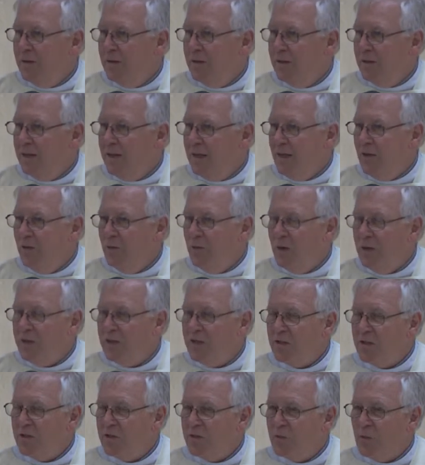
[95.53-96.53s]
and what
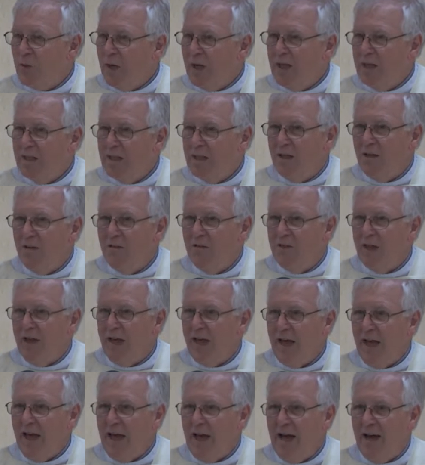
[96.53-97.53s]
great love they
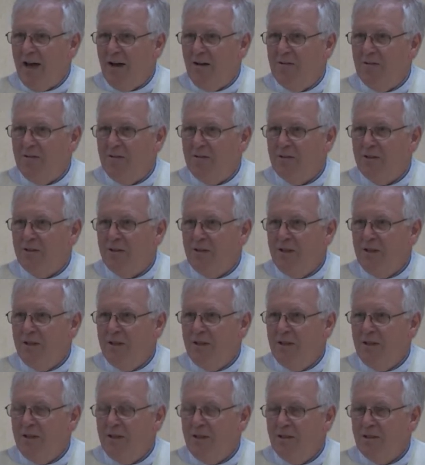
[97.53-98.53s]
have,
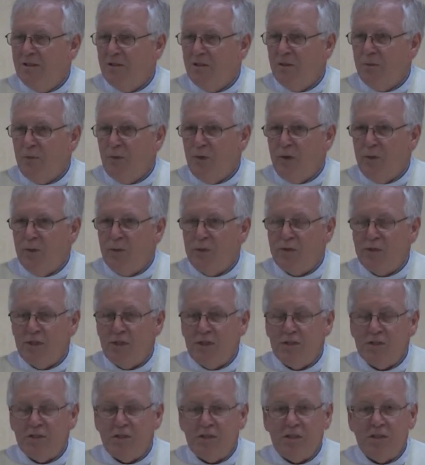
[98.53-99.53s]
to the point where
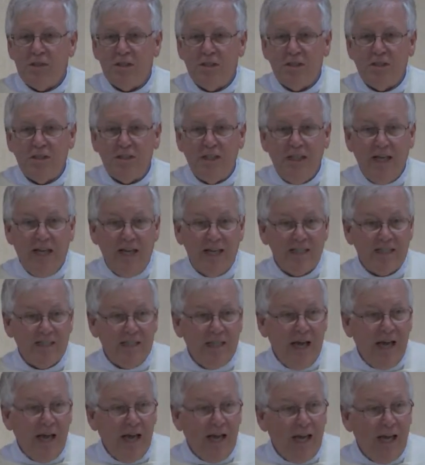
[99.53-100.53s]
Jesus, the next
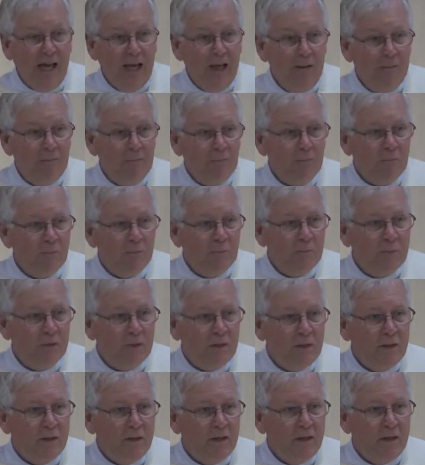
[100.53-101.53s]
day,
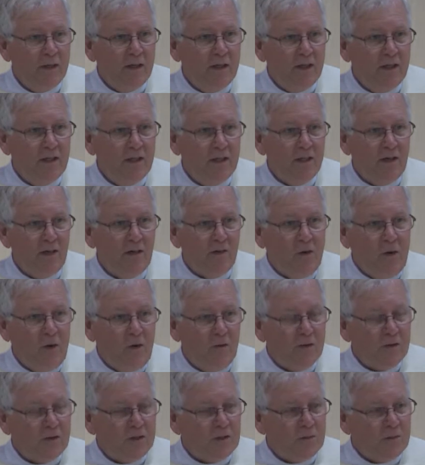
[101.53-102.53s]

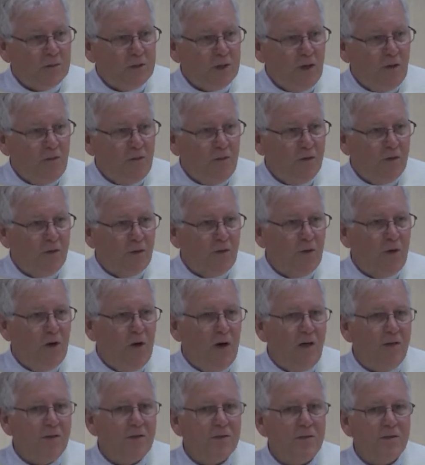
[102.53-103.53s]
offers himself on the
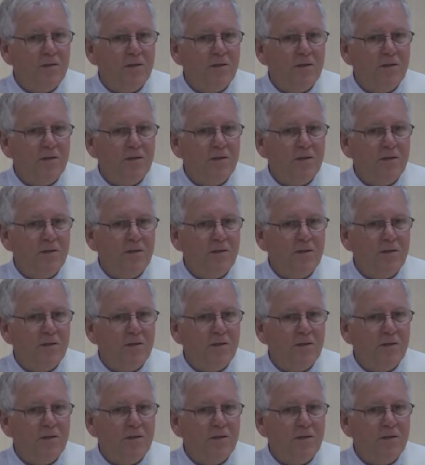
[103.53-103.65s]
cross.